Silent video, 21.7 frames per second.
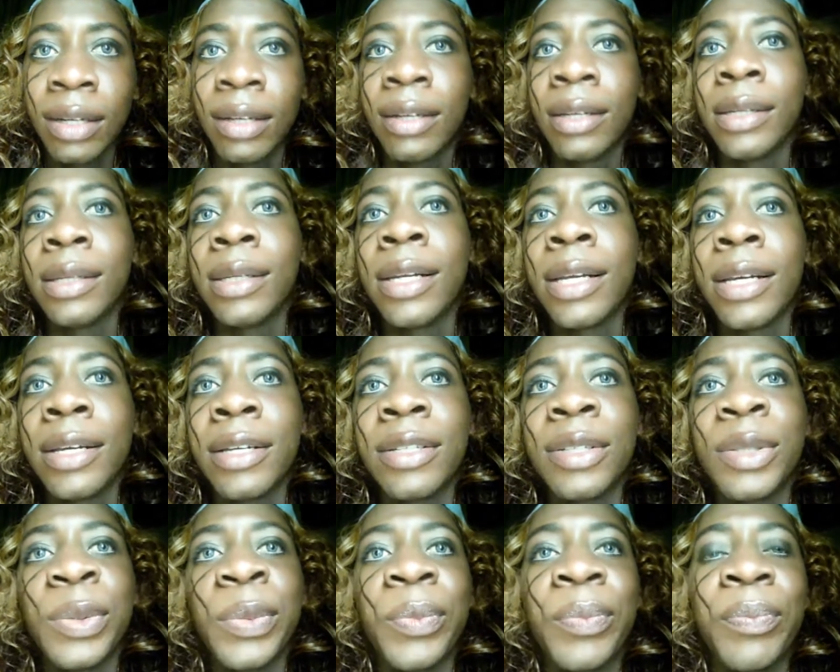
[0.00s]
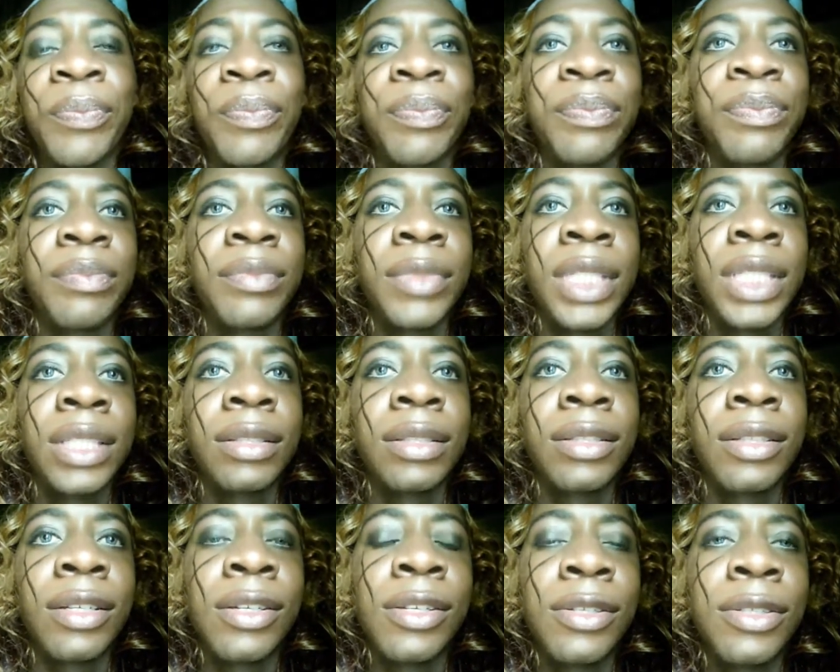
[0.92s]
Now,
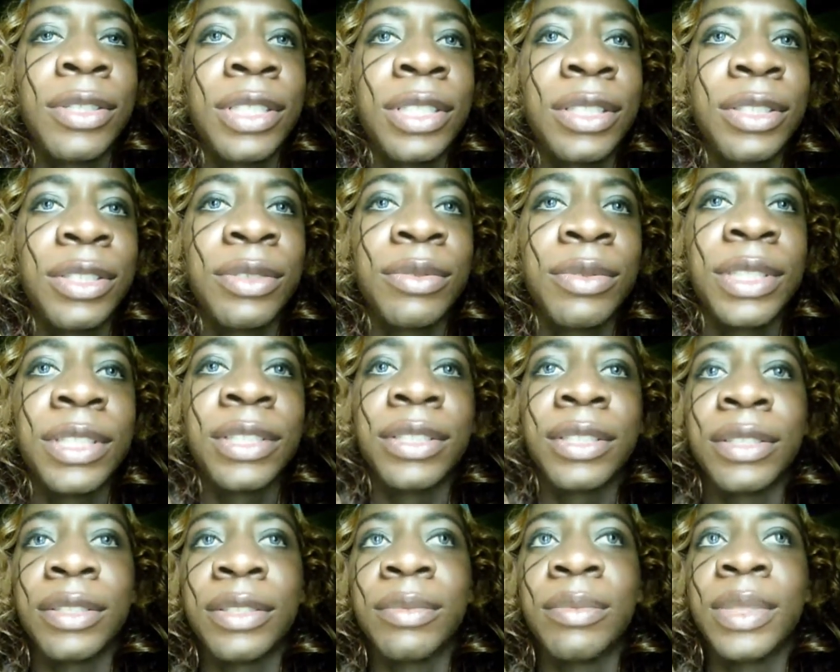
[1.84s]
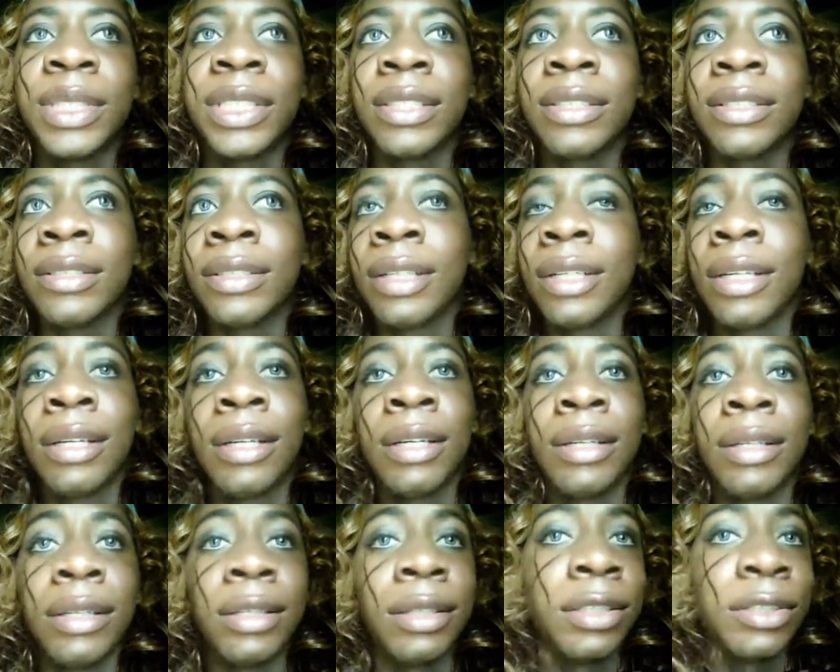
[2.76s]
the whole situation to me
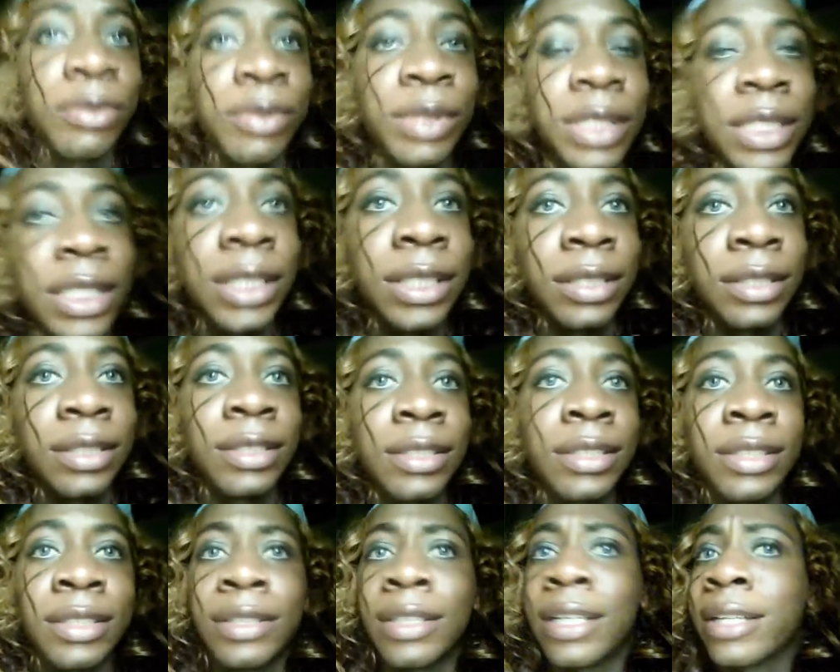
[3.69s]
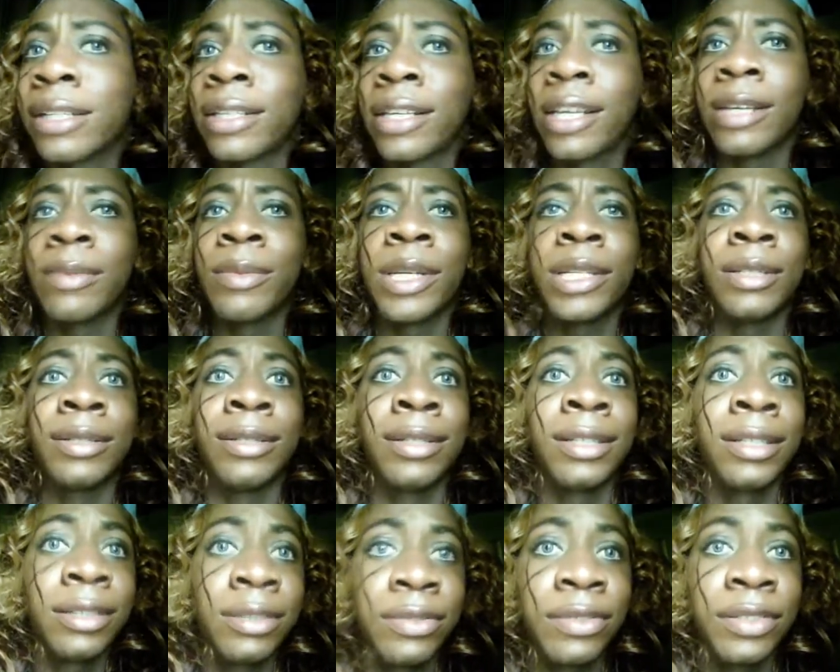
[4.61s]
is ridiculous. That came out of
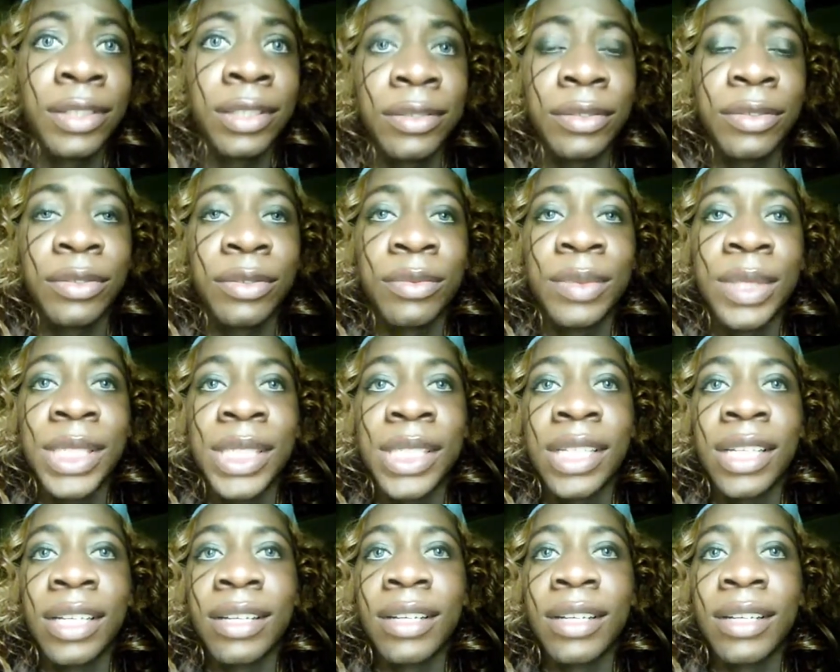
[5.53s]
left field for me.